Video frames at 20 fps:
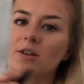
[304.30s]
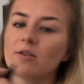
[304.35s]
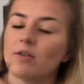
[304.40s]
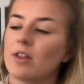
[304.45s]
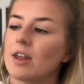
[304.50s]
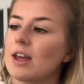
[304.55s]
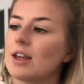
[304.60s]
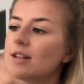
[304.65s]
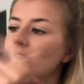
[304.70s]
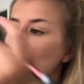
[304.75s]
of
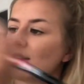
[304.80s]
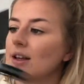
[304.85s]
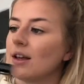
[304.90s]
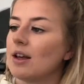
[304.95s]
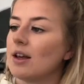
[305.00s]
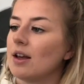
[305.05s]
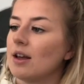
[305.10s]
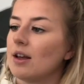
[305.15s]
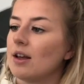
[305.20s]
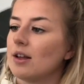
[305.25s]
this.
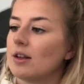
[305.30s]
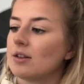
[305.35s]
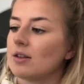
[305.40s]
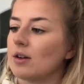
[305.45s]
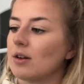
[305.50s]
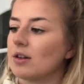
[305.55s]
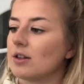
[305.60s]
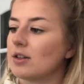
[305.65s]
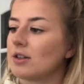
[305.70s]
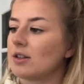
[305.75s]
So
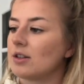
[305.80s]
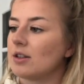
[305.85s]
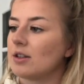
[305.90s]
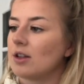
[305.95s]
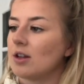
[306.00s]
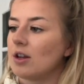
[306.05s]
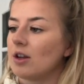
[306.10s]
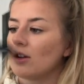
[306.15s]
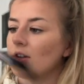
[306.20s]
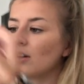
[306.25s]
let's
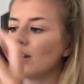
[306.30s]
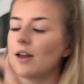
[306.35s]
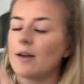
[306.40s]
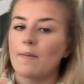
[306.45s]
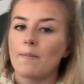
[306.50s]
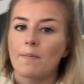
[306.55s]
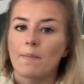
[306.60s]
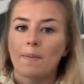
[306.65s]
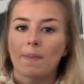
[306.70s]
circle it.